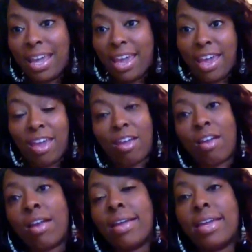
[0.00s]

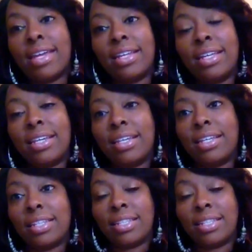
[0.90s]
hair. It is